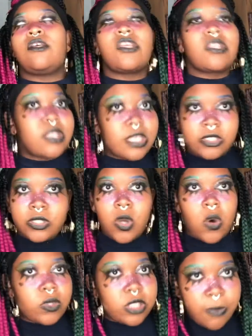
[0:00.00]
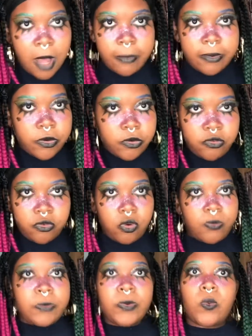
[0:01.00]
there's always a popular group.
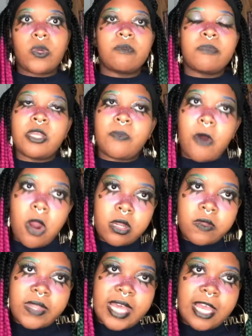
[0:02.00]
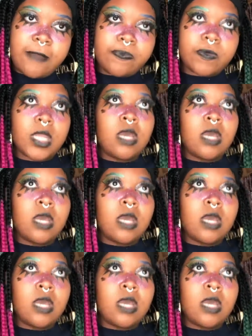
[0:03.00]
People want to be a part of them.